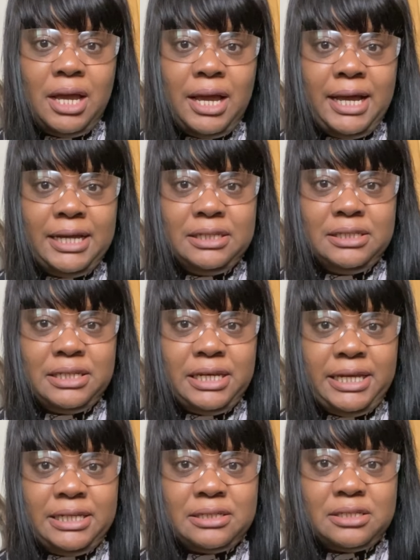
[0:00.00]
and
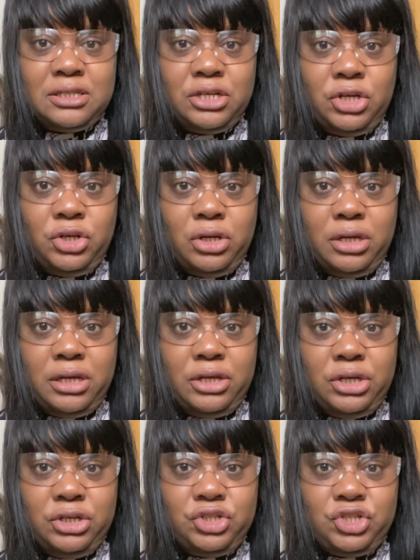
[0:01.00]
it's
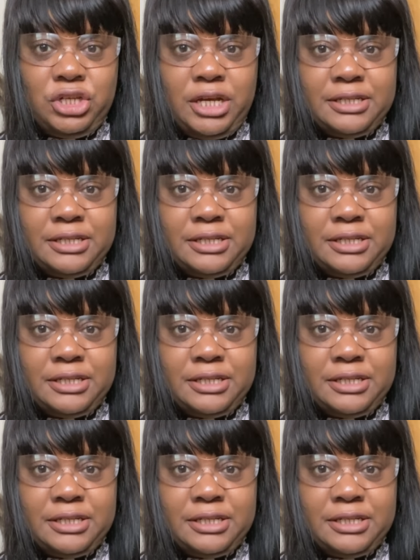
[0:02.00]
a